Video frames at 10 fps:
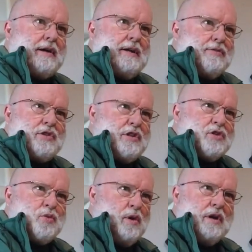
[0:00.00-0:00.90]
gives you
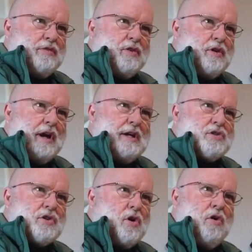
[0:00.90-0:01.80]
this wonderful
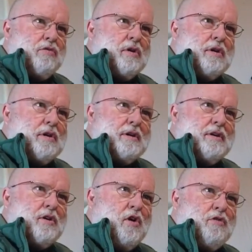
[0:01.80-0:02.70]
grace to over
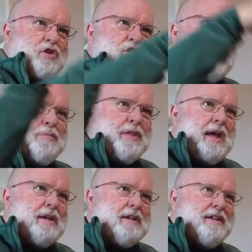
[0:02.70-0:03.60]
overstep
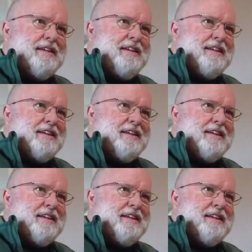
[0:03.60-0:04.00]
that. Mm-hmm.